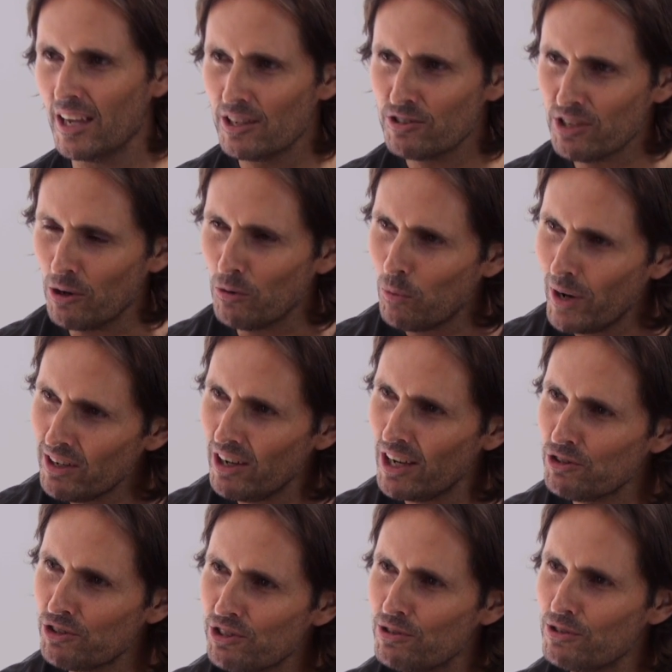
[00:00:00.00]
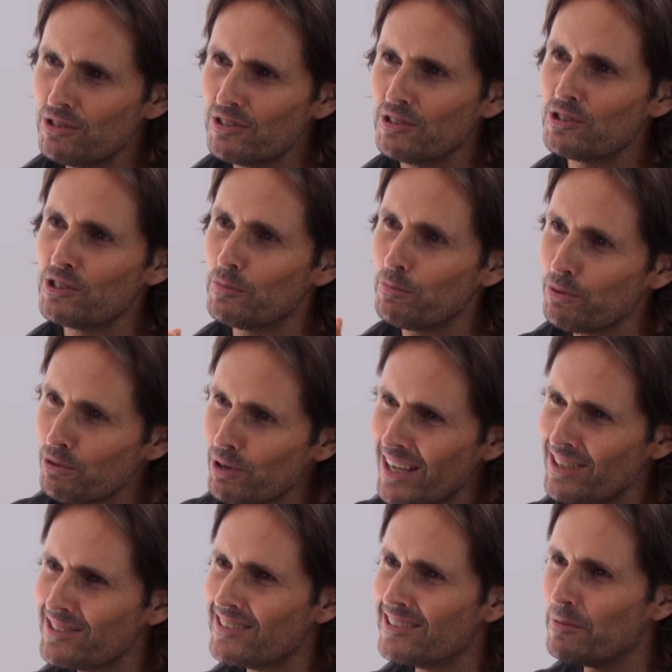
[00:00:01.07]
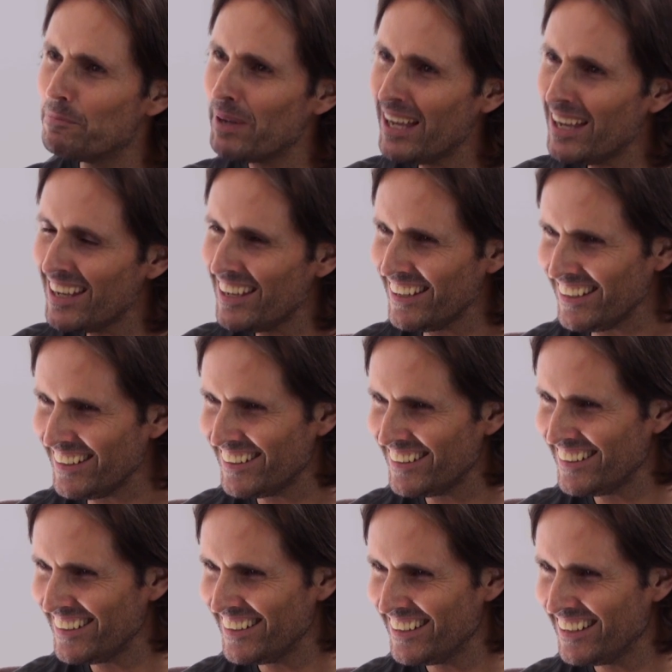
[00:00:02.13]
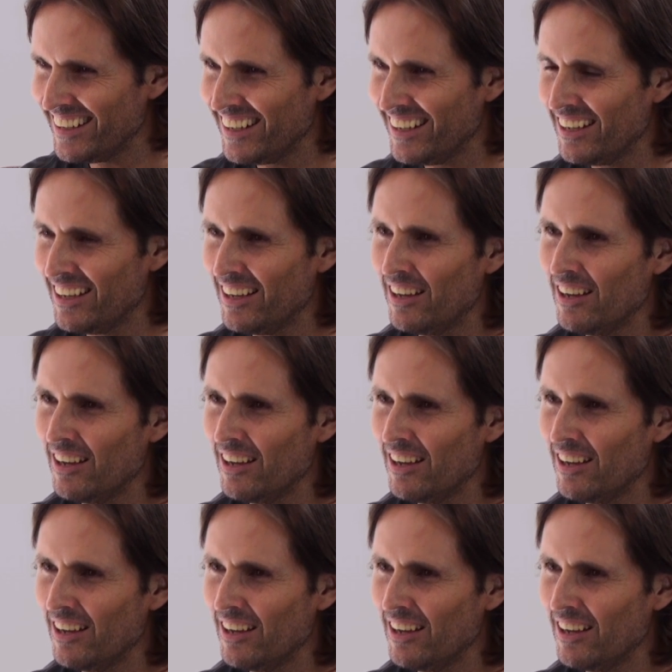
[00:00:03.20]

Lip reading: So when I choose to suppress the pain, mm-hmm.